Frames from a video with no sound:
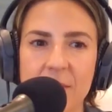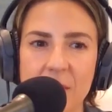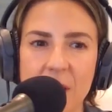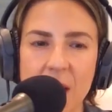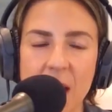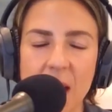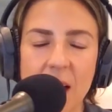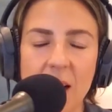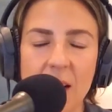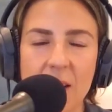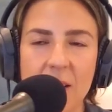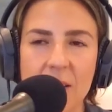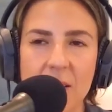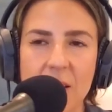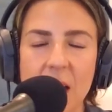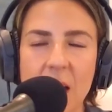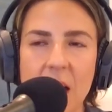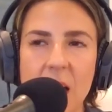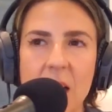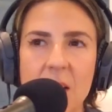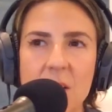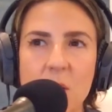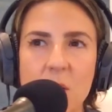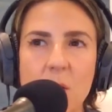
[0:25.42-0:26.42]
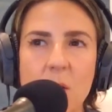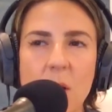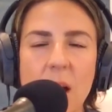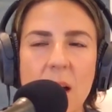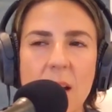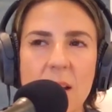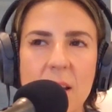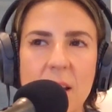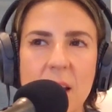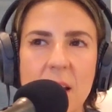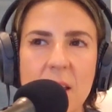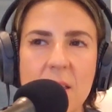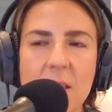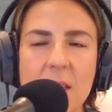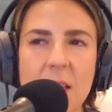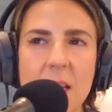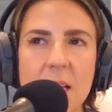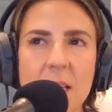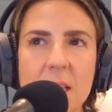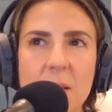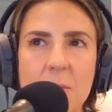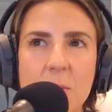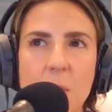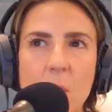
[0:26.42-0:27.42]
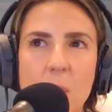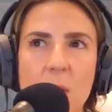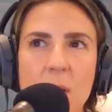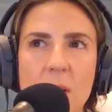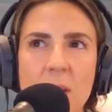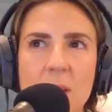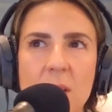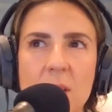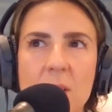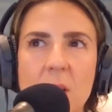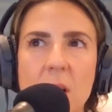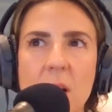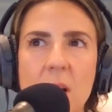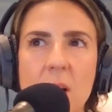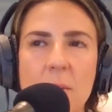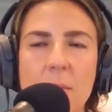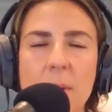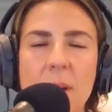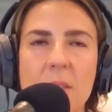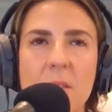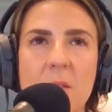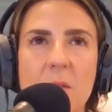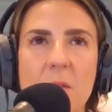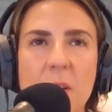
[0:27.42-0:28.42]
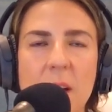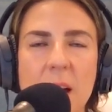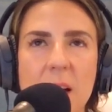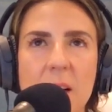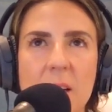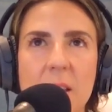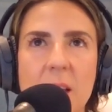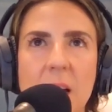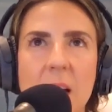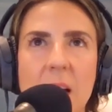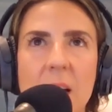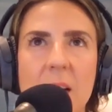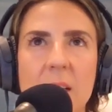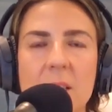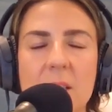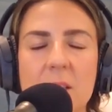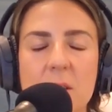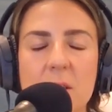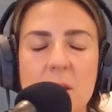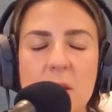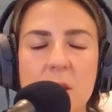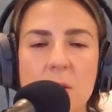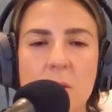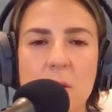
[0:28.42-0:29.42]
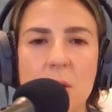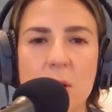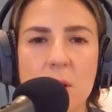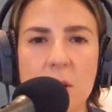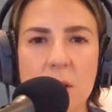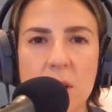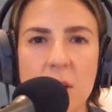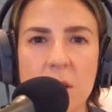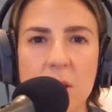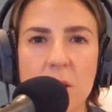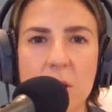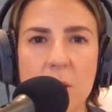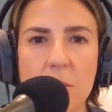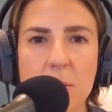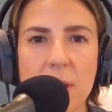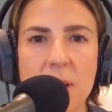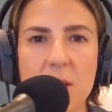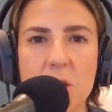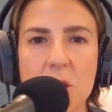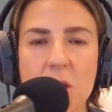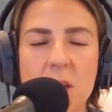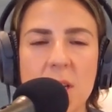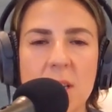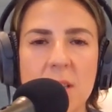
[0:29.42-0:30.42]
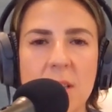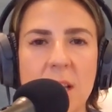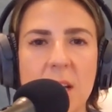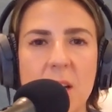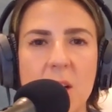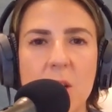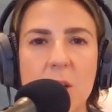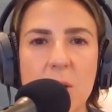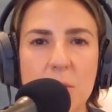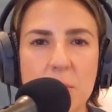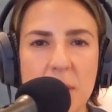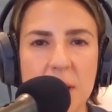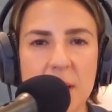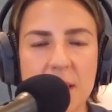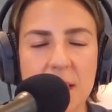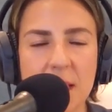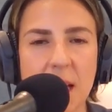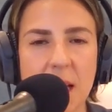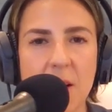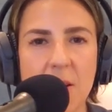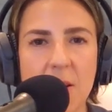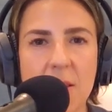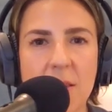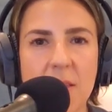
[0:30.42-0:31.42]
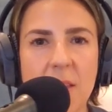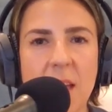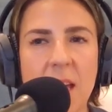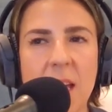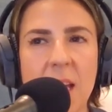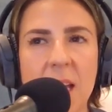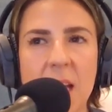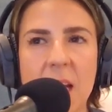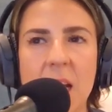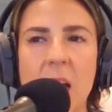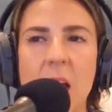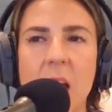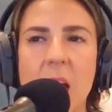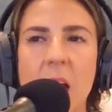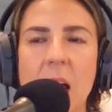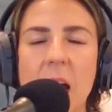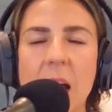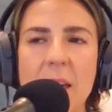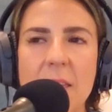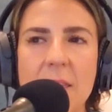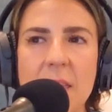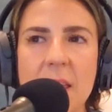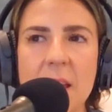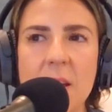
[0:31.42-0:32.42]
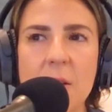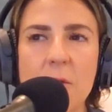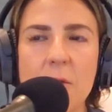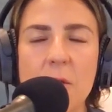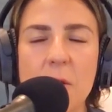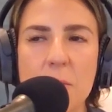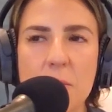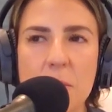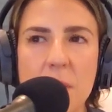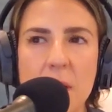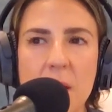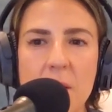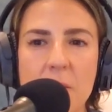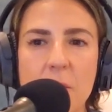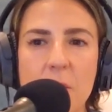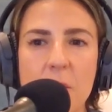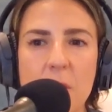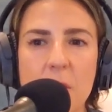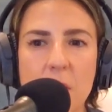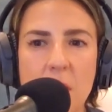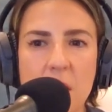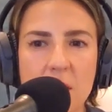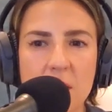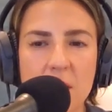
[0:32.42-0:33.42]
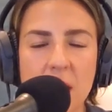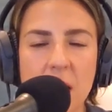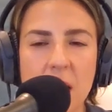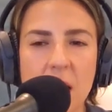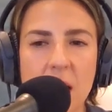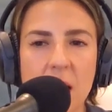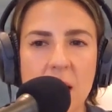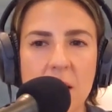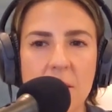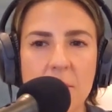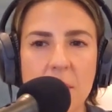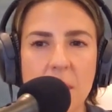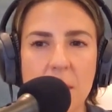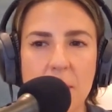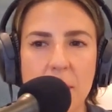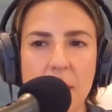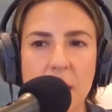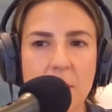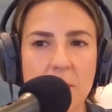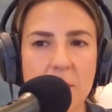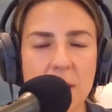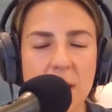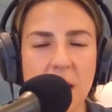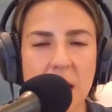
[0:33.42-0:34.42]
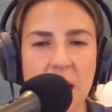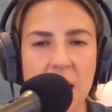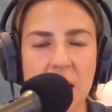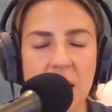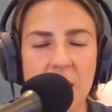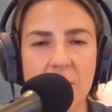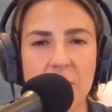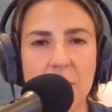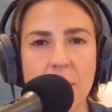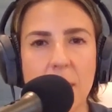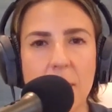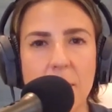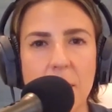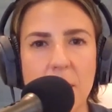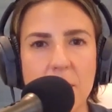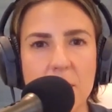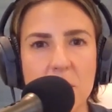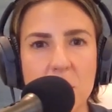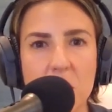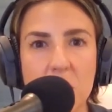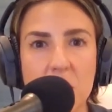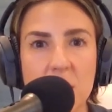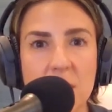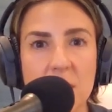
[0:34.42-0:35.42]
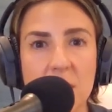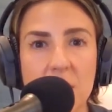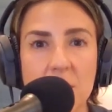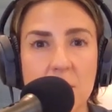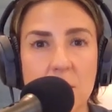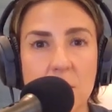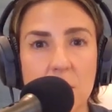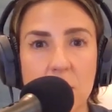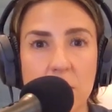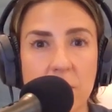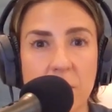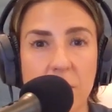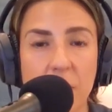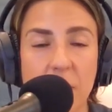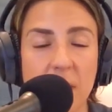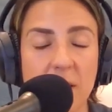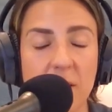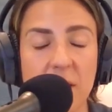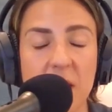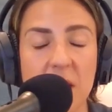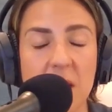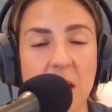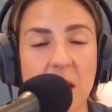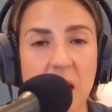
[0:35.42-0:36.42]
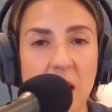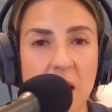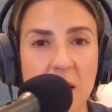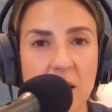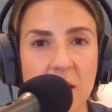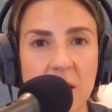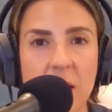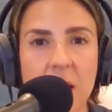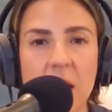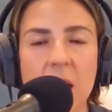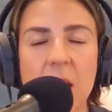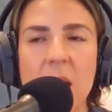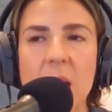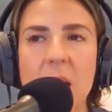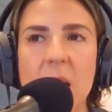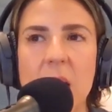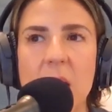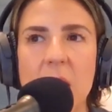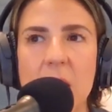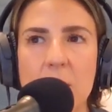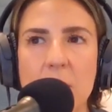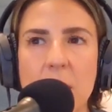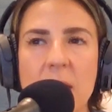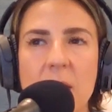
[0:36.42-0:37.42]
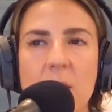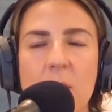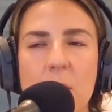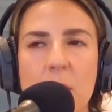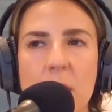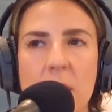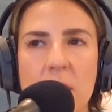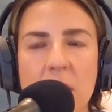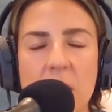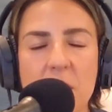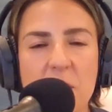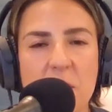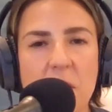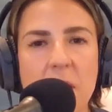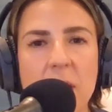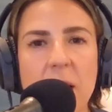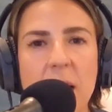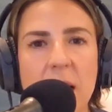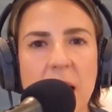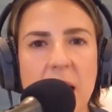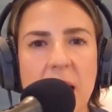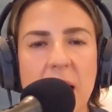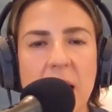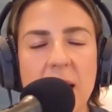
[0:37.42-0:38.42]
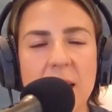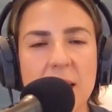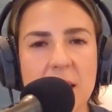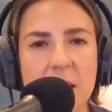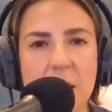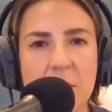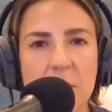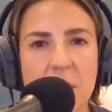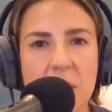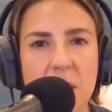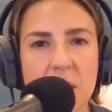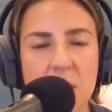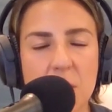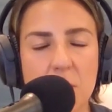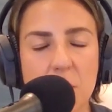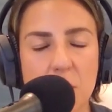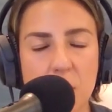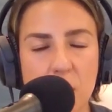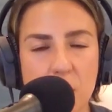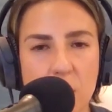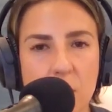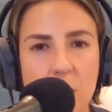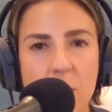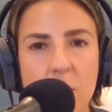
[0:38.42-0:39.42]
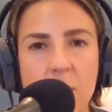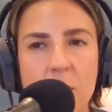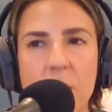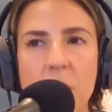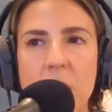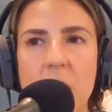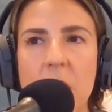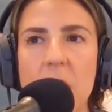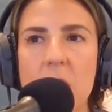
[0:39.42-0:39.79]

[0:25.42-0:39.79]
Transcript: yeah. So I, I think it's important to talk about the fact that, you know, earlier you mentioned that it could be a scary thing. And I think for me, for a long time, maybe I was naive, maybe I was just frankly young in my career and I felt like I had something to prove.